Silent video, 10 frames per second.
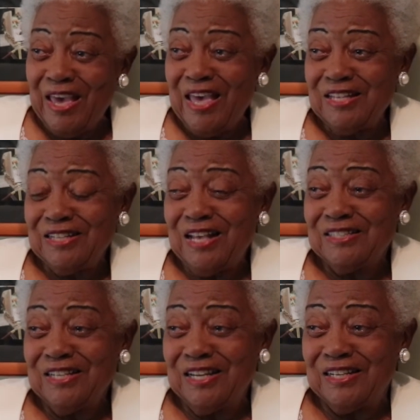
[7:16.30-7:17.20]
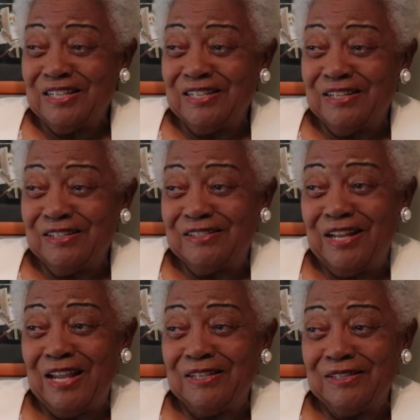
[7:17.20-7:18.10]
As I said, just
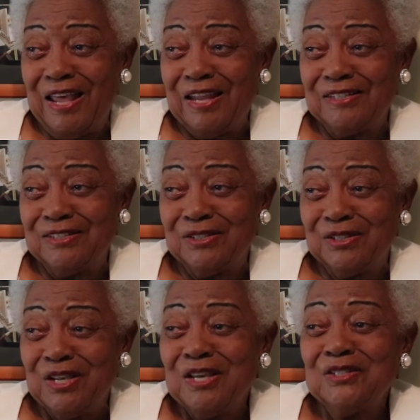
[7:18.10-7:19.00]
that should